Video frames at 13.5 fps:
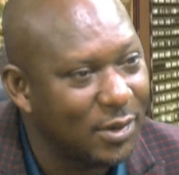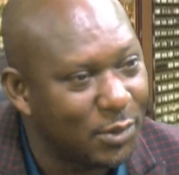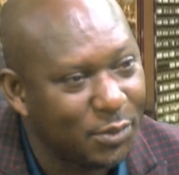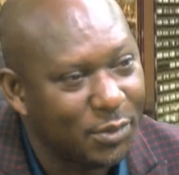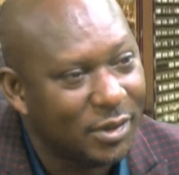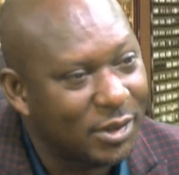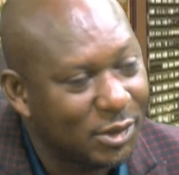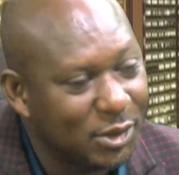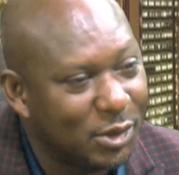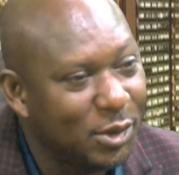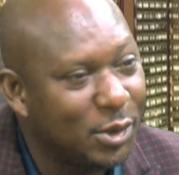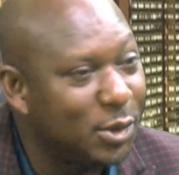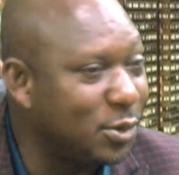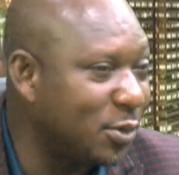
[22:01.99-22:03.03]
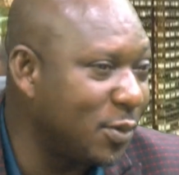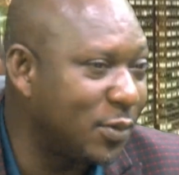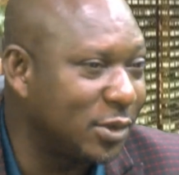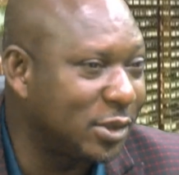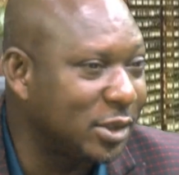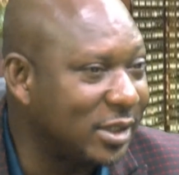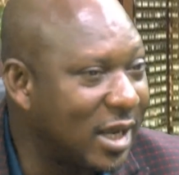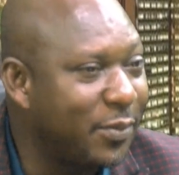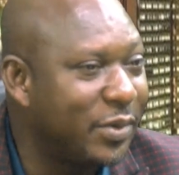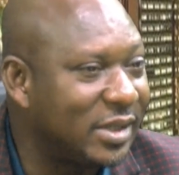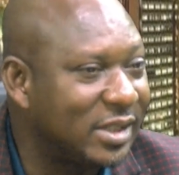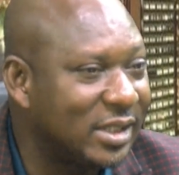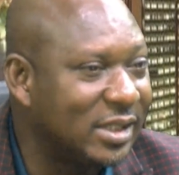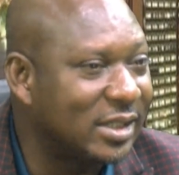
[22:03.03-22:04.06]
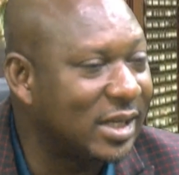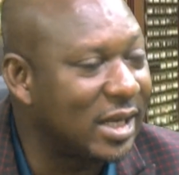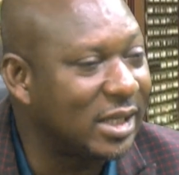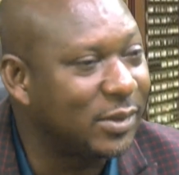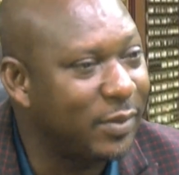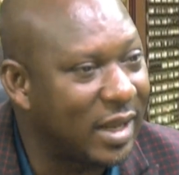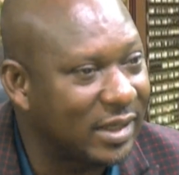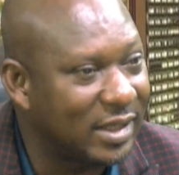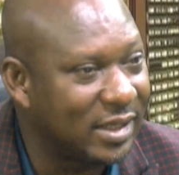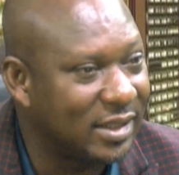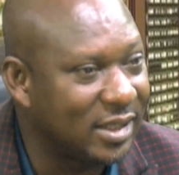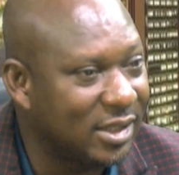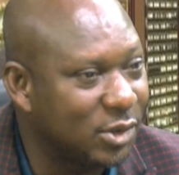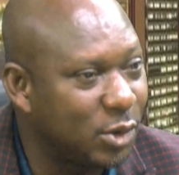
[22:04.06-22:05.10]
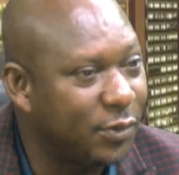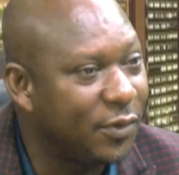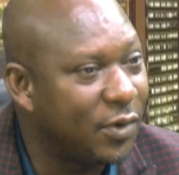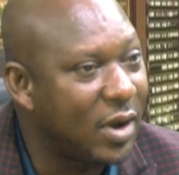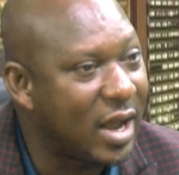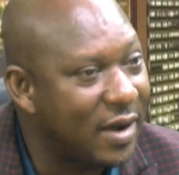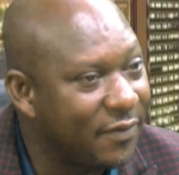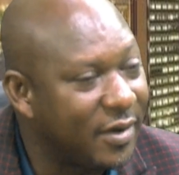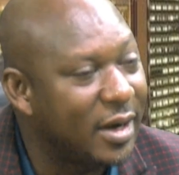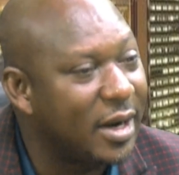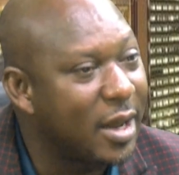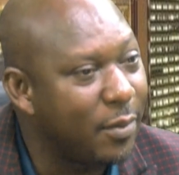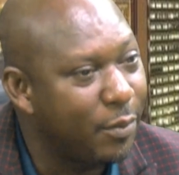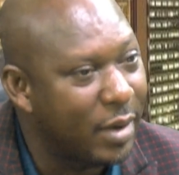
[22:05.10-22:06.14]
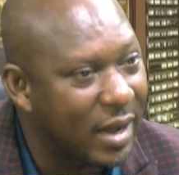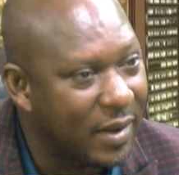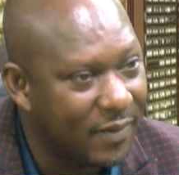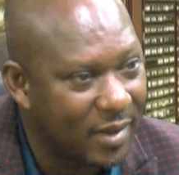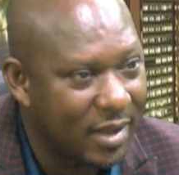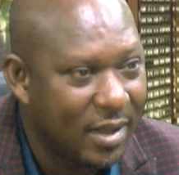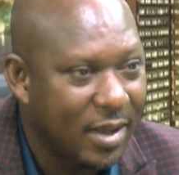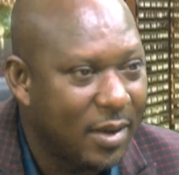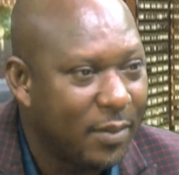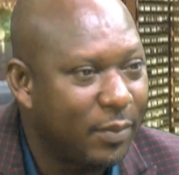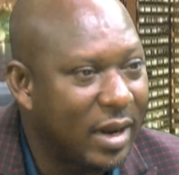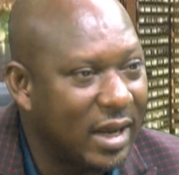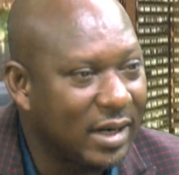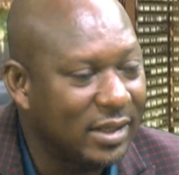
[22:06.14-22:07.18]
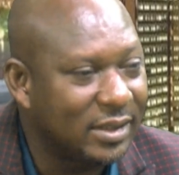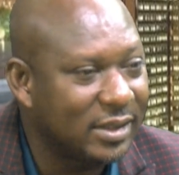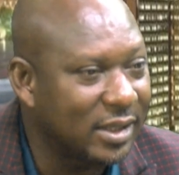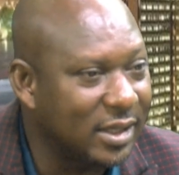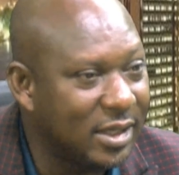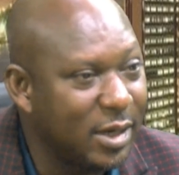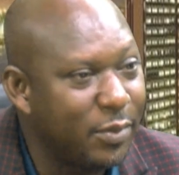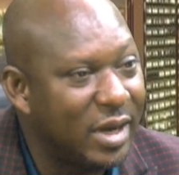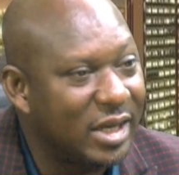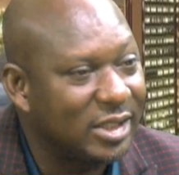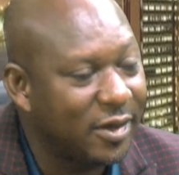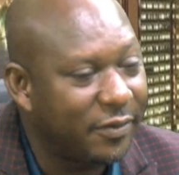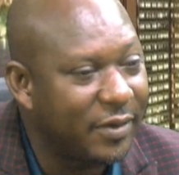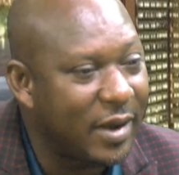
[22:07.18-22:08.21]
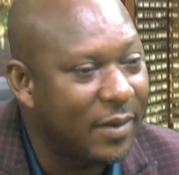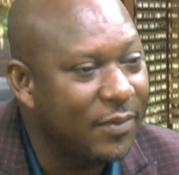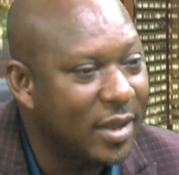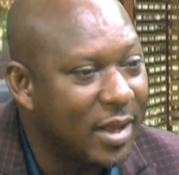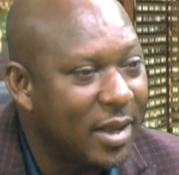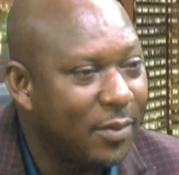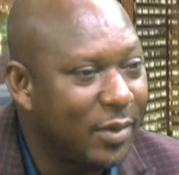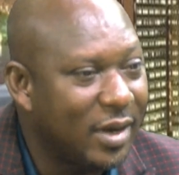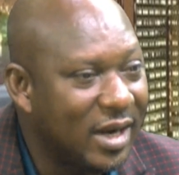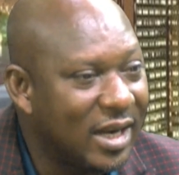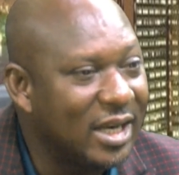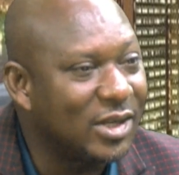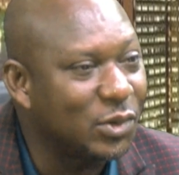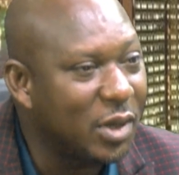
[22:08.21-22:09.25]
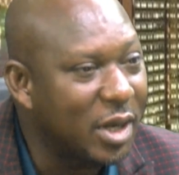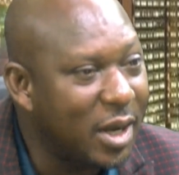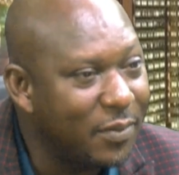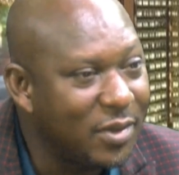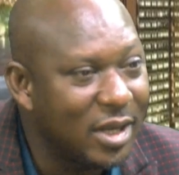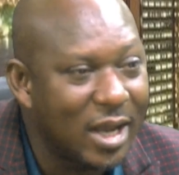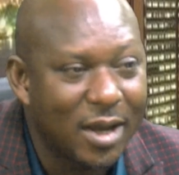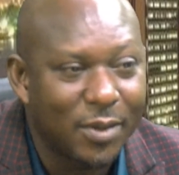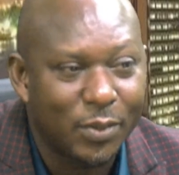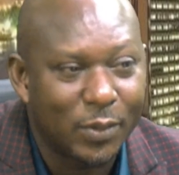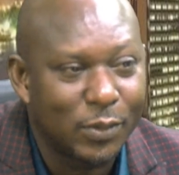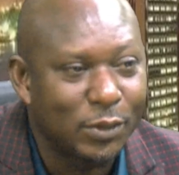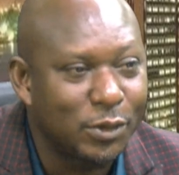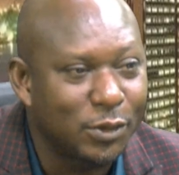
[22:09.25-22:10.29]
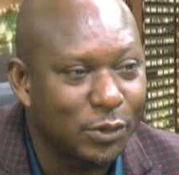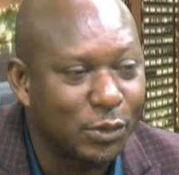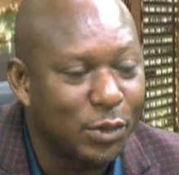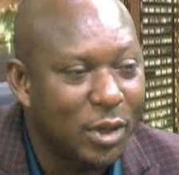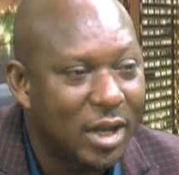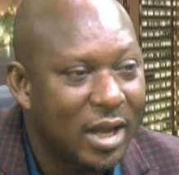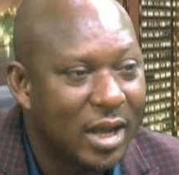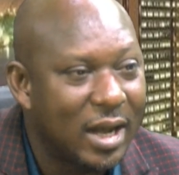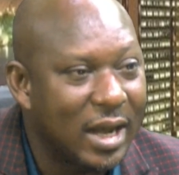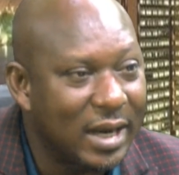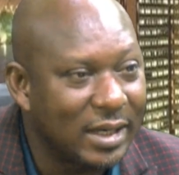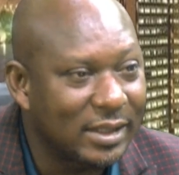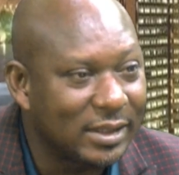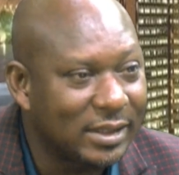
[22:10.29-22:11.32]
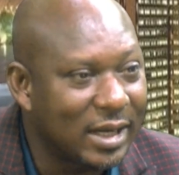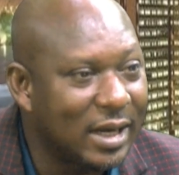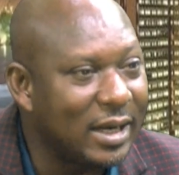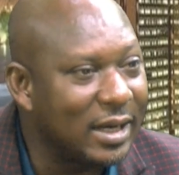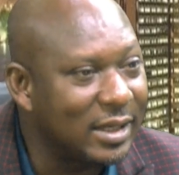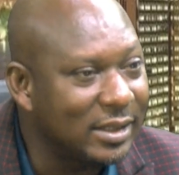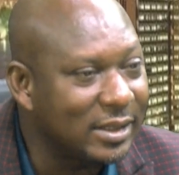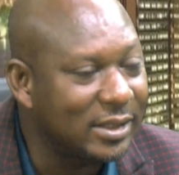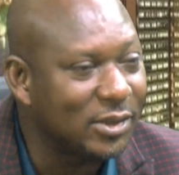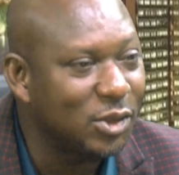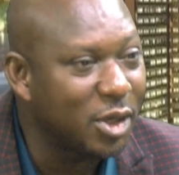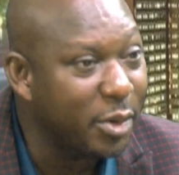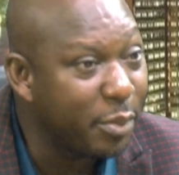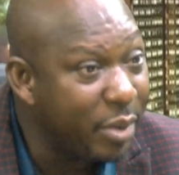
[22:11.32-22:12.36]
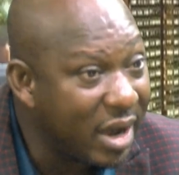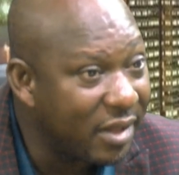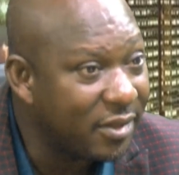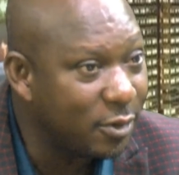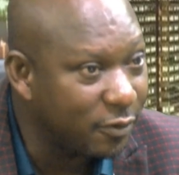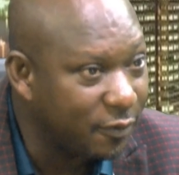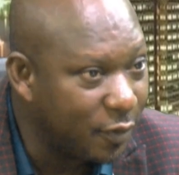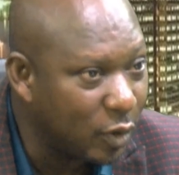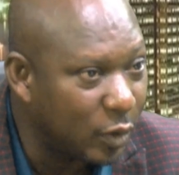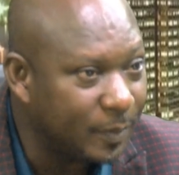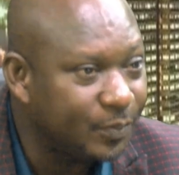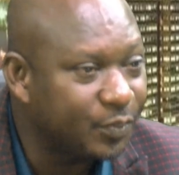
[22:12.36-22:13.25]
That person stands blacklisted. So if you have a number blacklisted, they may suffer, but then it will help the young people to understand that this is not a path to follow.